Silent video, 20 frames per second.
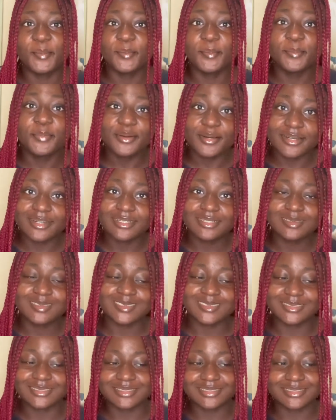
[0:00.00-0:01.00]
But,
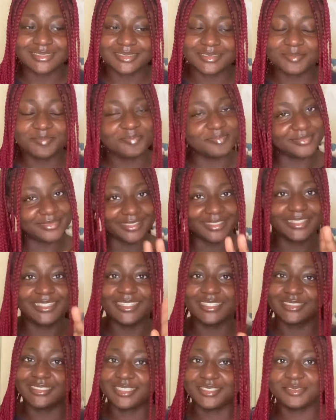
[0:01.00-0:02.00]

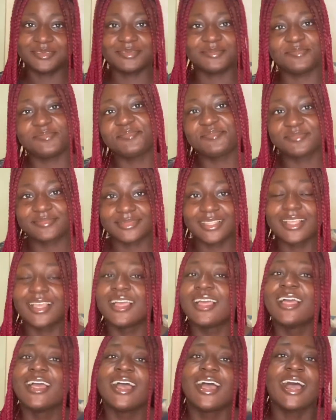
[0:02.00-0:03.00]
yes, I do.
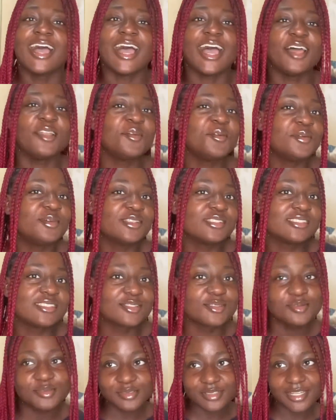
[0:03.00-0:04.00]
I don't
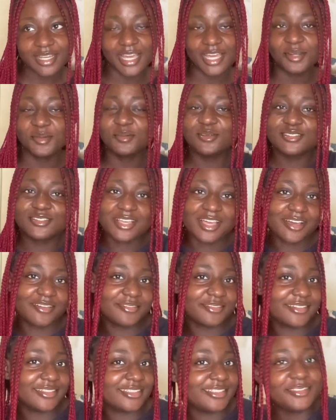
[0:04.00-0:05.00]
want to
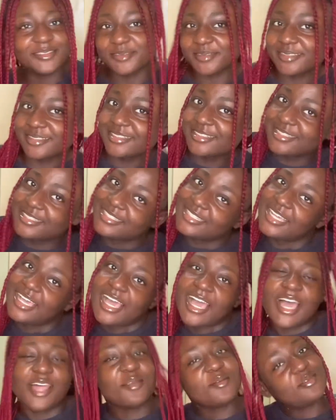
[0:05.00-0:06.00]
have, you know,
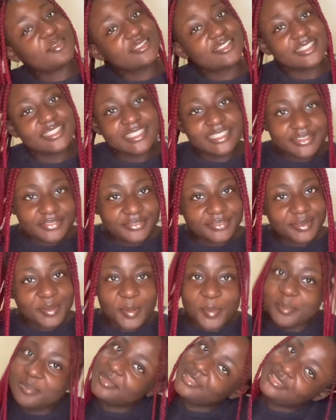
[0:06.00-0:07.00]
I don't want to give
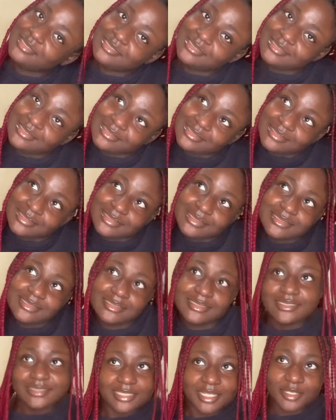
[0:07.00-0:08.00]
mixed
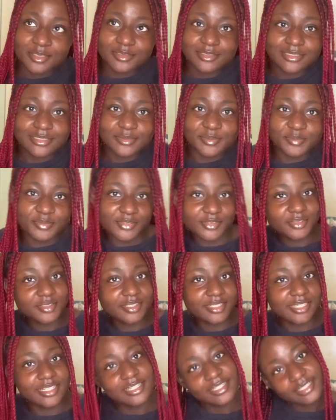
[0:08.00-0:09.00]
signals, but
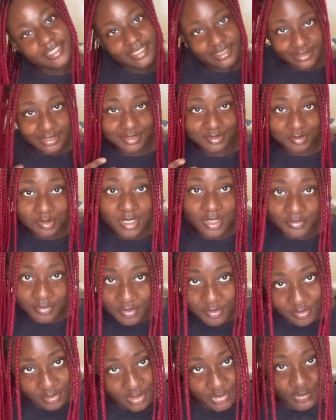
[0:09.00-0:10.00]
yes, I do have a
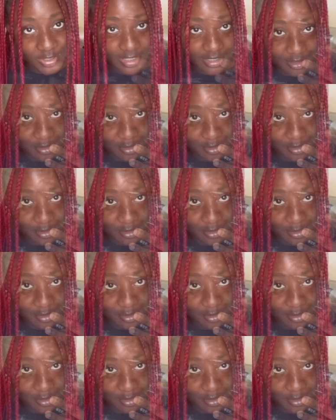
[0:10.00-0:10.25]
crush right now.